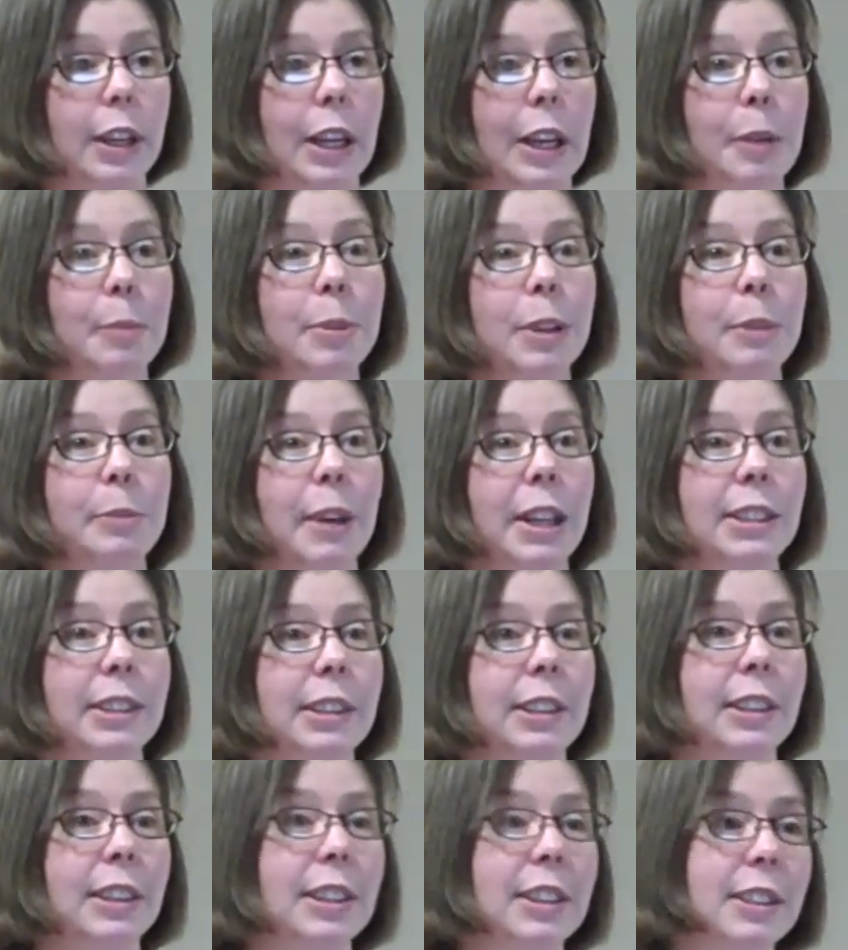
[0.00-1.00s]

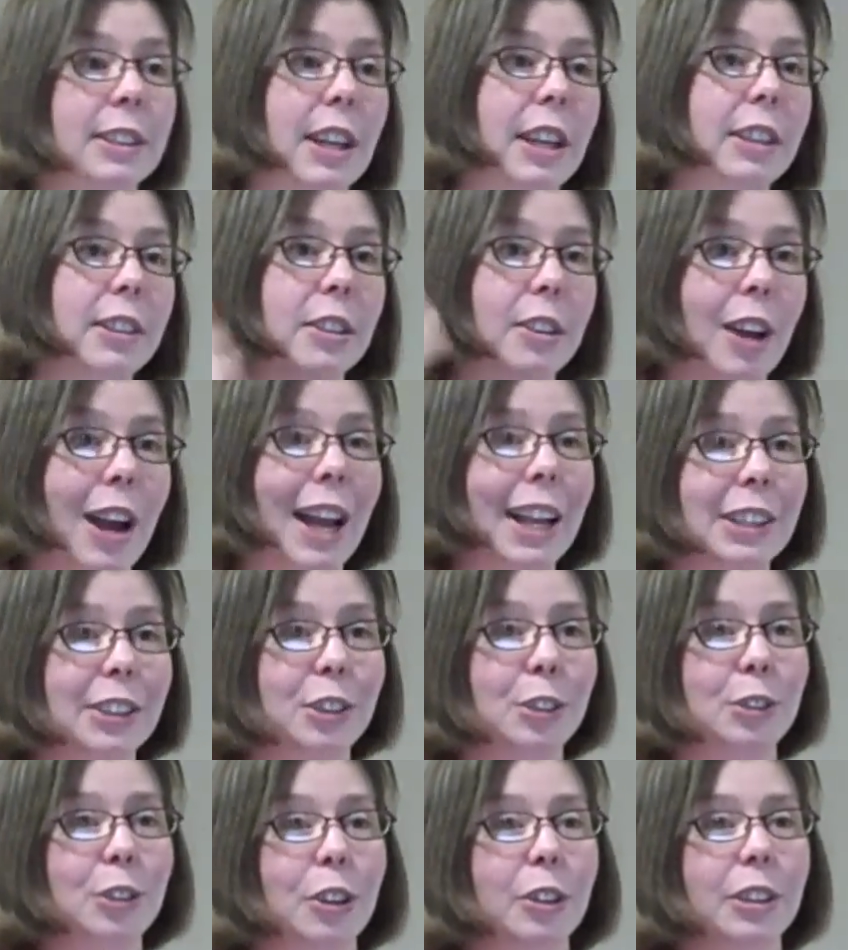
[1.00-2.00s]
implementing this. I do, I
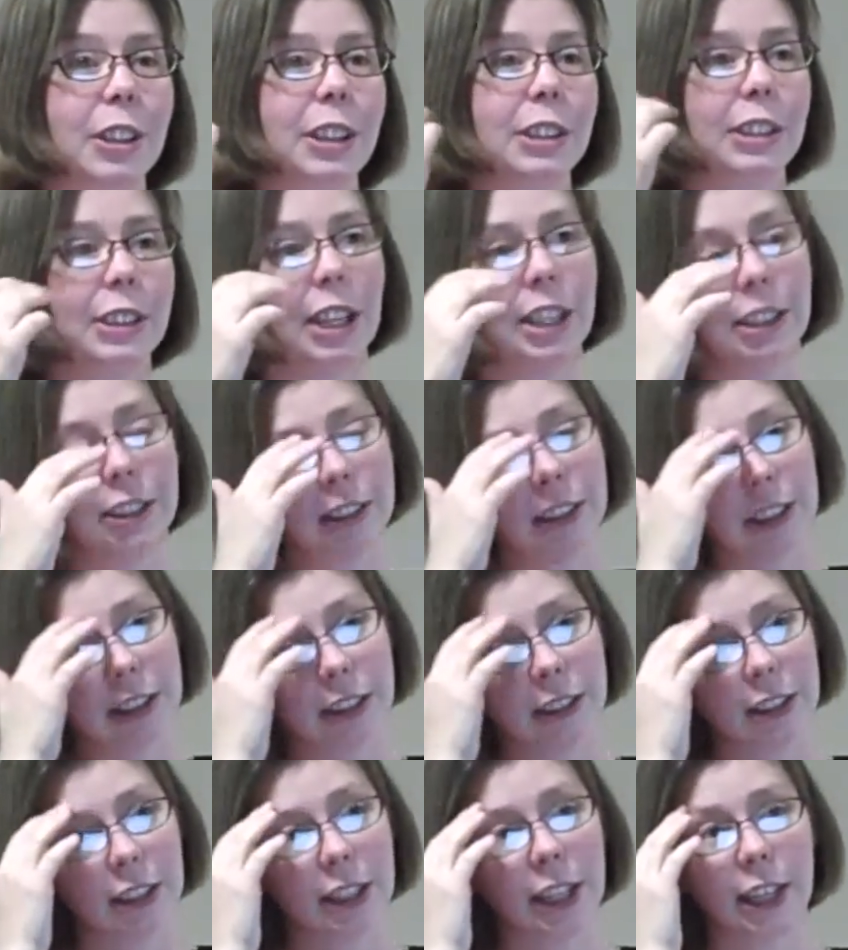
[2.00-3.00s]
do know that
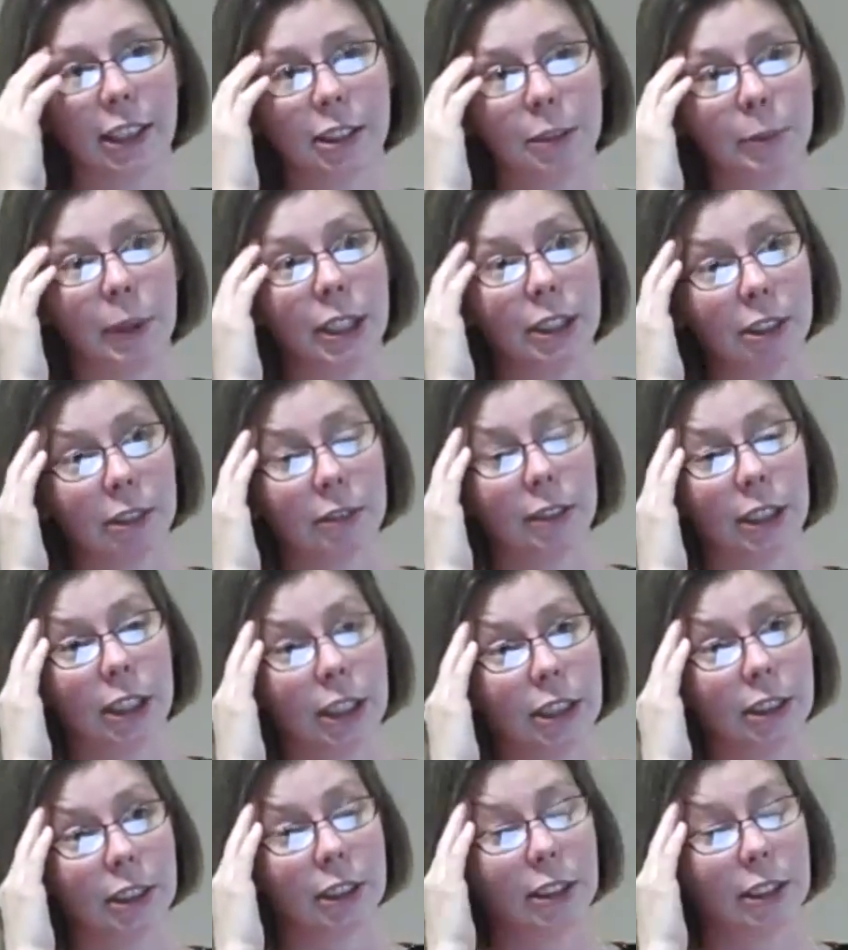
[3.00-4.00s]
Genesis, the next major
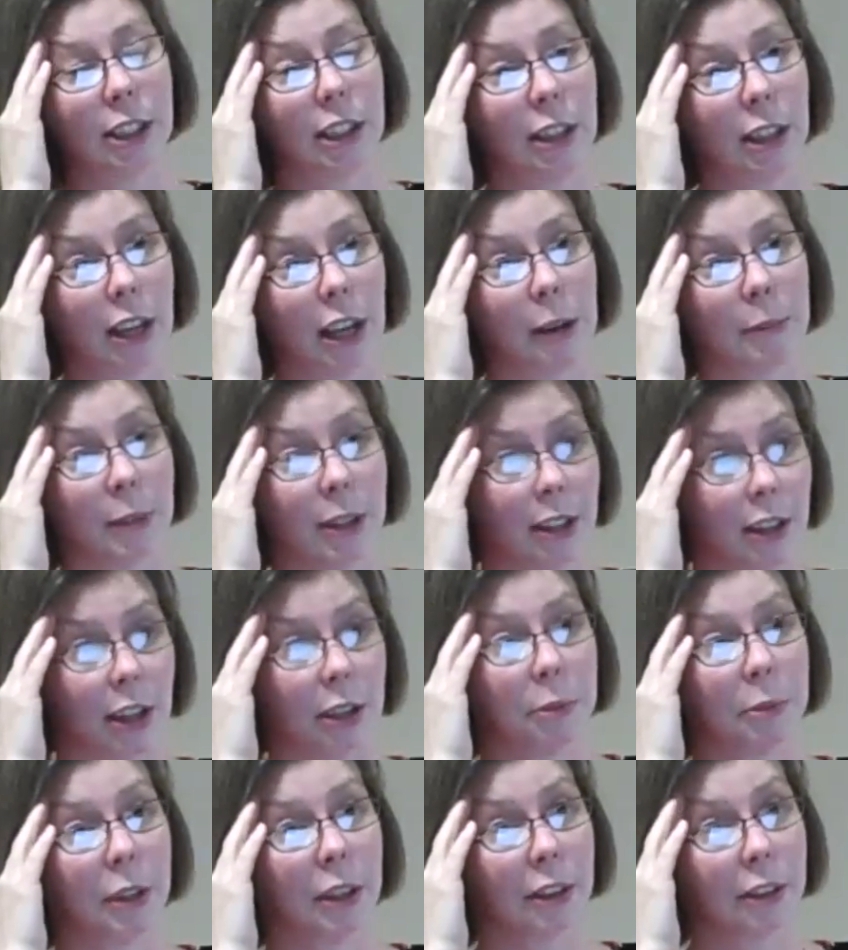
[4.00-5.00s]
release, is going to come
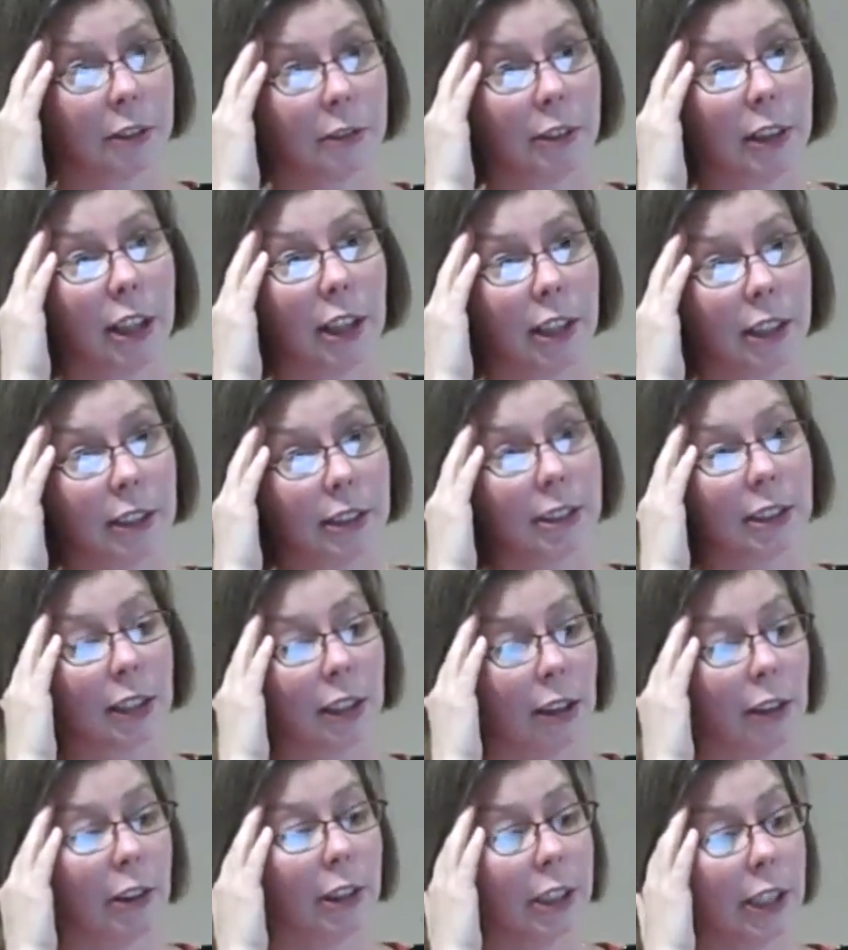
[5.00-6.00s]
along with three and is
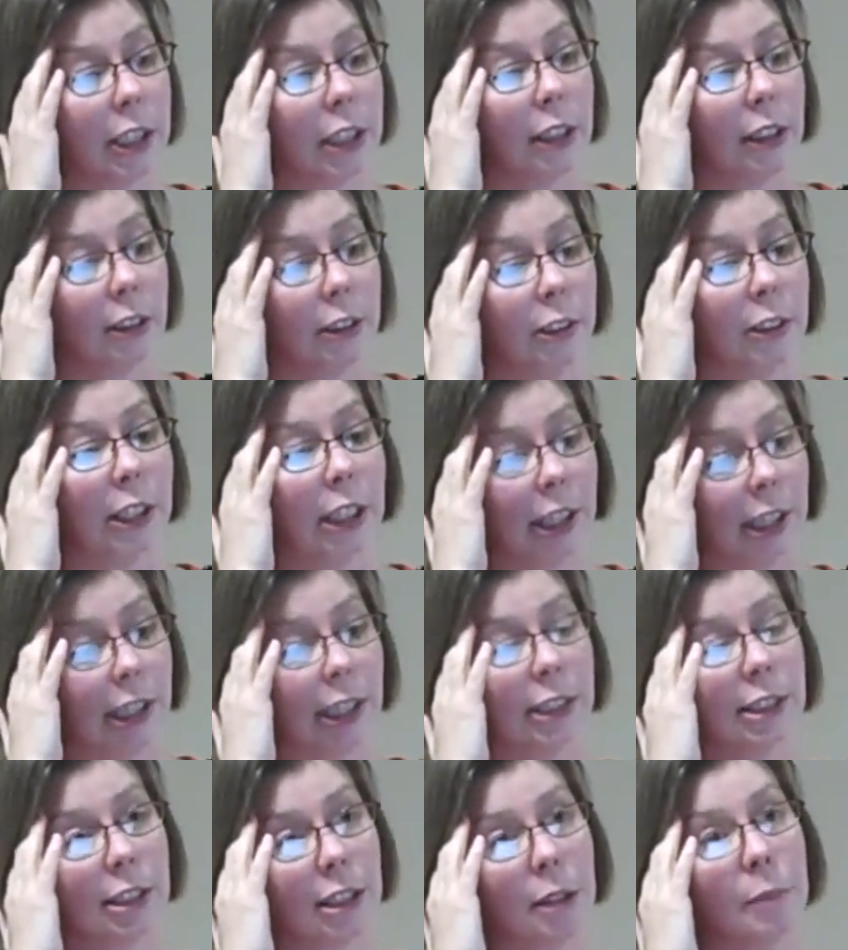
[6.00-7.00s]
going to include at
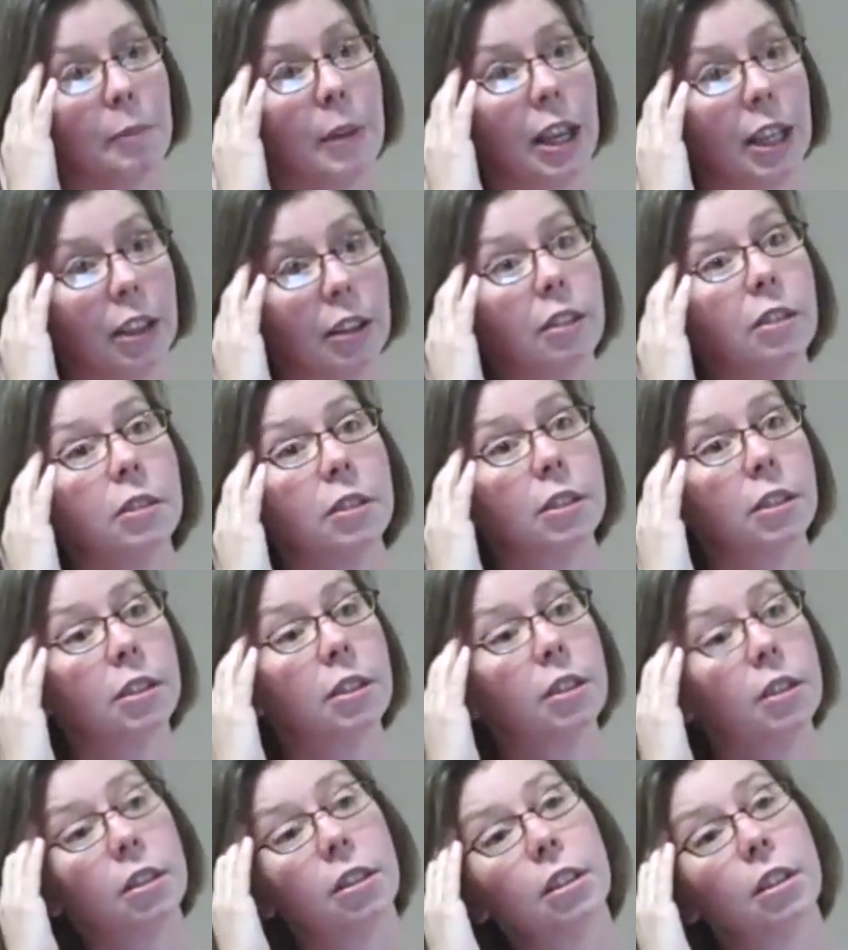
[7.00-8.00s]
least the menus,
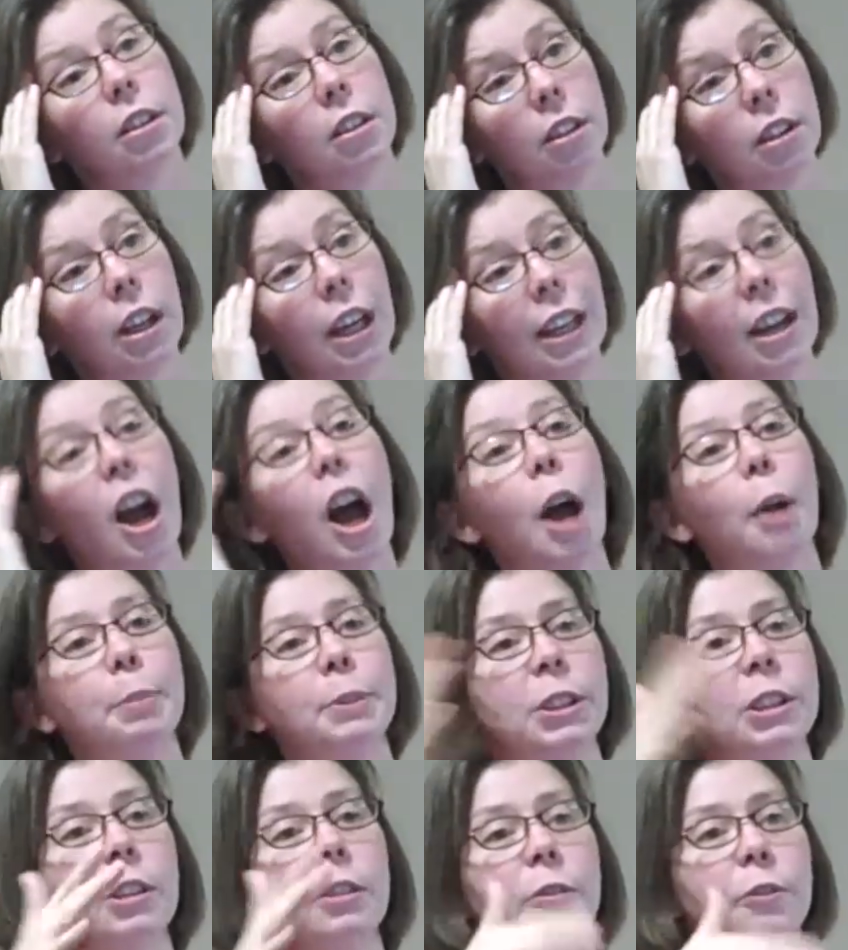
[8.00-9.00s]
an
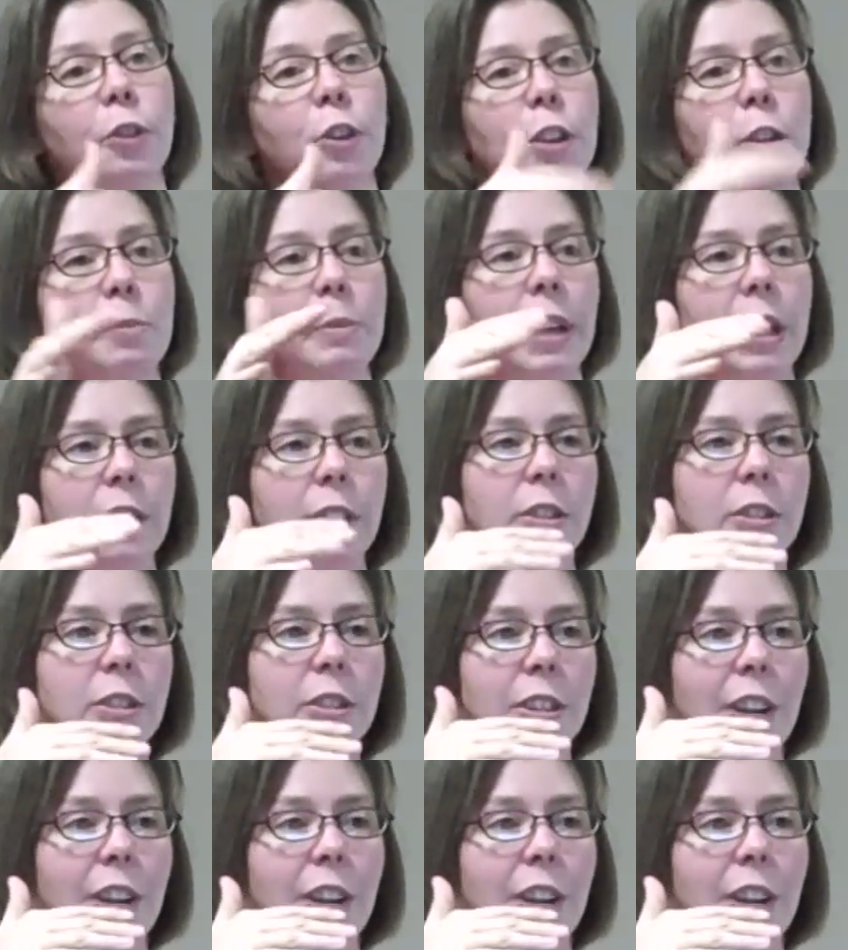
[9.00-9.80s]
option for the menus.